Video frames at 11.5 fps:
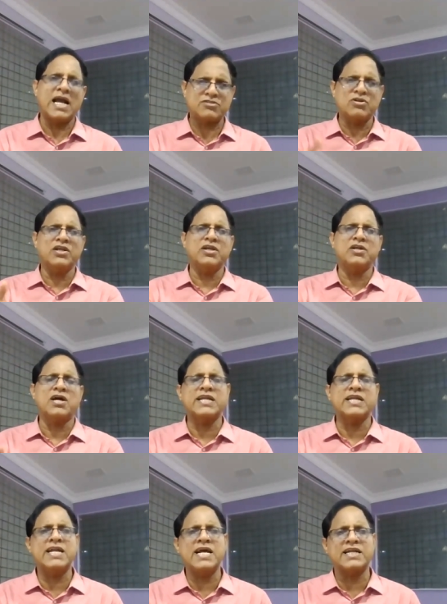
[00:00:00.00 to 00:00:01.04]
Actually,
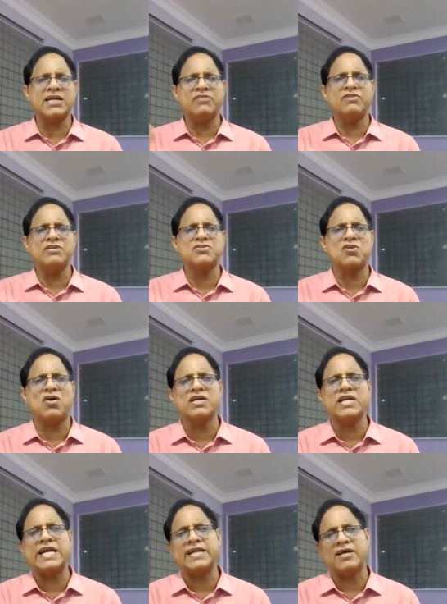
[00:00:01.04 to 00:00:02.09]
the data given is wrong
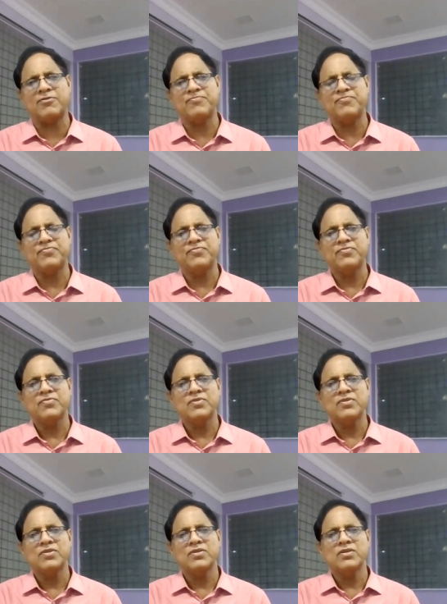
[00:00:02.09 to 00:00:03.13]
data.
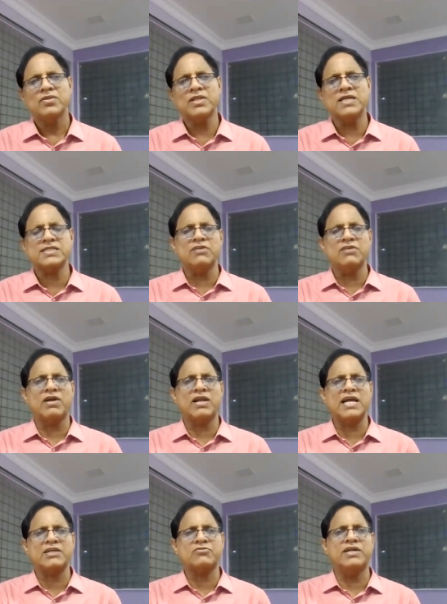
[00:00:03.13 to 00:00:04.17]
They said 1
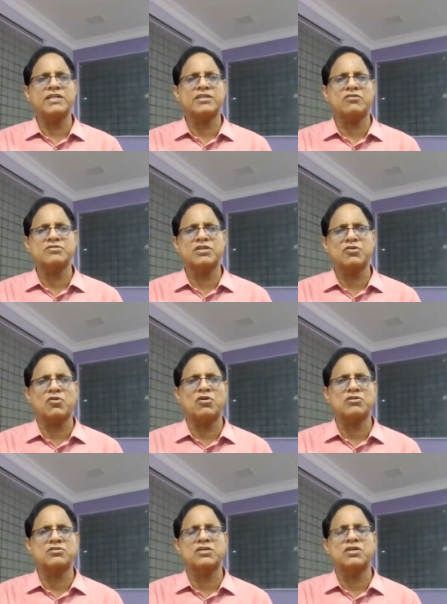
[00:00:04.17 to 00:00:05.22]
lakh 20,000
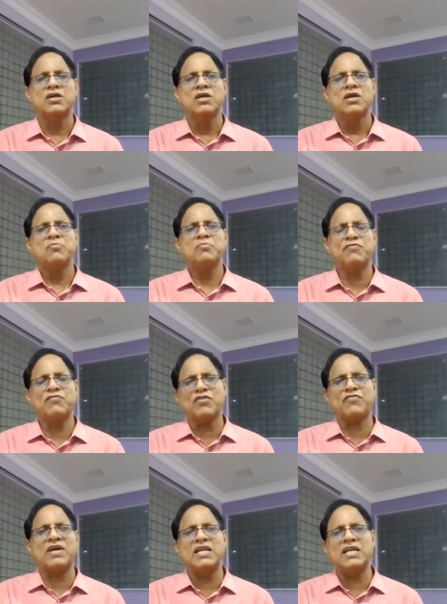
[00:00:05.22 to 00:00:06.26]
crores uh, before
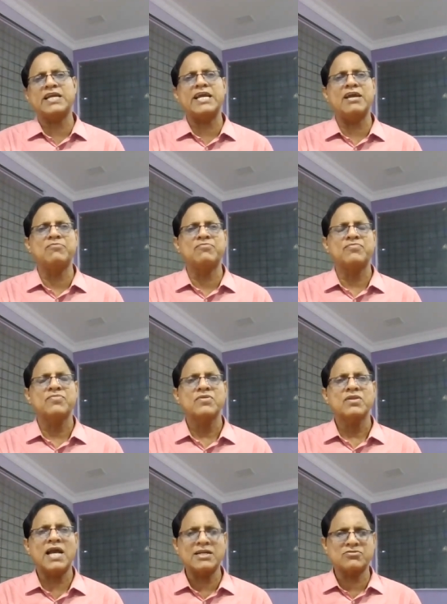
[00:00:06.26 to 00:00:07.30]
filing came.
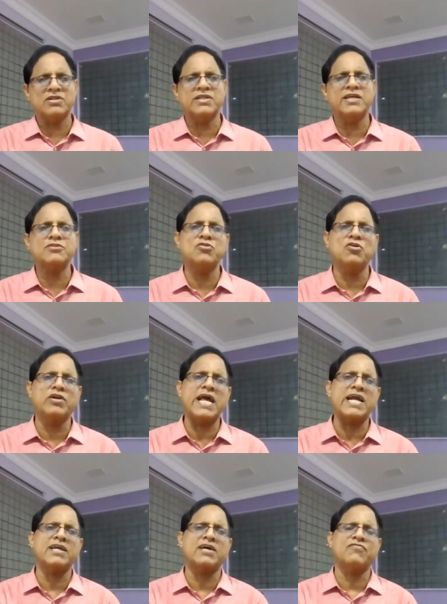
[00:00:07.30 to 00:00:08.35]
Actually, there is no
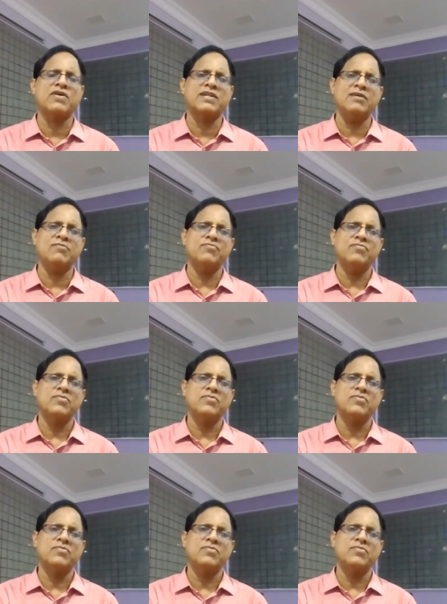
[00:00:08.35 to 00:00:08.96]
data for that.